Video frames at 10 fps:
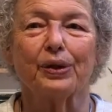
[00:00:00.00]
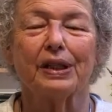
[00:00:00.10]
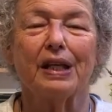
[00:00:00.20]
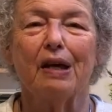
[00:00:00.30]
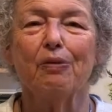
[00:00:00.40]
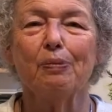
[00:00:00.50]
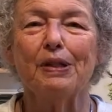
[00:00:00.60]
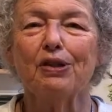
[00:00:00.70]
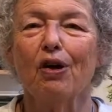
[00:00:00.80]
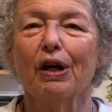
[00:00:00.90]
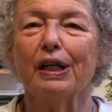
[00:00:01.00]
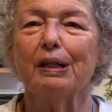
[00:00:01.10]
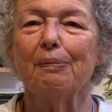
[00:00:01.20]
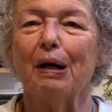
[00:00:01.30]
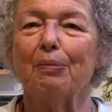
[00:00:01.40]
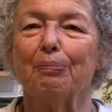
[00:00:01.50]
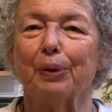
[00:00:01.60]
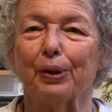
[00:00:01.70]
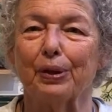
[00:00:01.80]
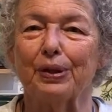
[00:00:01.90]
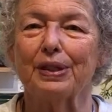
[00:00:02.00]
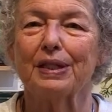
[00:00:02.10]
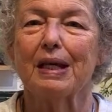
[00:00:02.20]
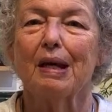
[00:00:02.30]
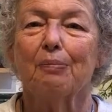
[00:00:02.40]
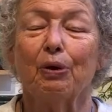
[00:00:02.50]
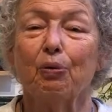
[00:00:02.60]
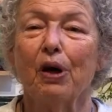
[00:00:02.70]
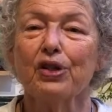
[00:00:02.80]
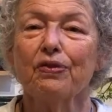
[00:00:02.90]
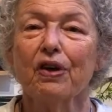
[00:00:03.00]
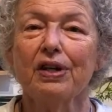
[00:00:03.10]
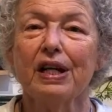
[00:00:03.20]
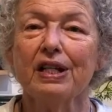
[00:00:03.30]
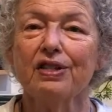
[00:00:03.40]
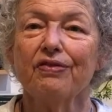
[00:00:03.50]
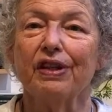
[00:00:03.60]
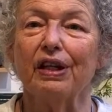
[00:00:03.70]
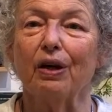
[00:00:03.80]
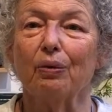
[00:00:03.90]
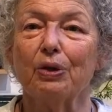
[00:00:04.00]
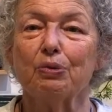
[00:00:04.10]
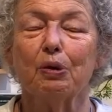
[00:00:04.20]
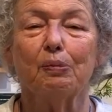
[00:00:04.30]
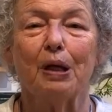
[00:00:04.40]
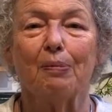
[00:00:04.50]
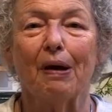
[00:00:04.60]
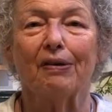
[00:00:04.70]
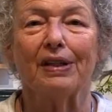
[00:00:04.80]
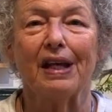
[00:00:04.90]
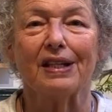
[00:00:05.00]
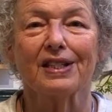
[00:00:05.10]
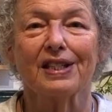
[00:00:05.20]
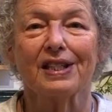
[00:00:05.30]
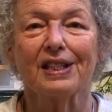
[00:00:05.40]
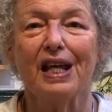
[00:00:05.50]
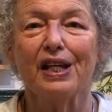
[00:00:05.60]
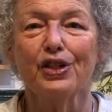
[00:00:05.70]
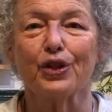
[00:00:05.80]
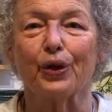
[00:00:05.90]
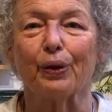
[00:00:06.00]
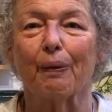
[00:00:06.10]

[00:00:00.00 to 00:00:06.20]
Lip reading: Today we'll be talking about birds, but watch for our next video, which will be about nests and nature.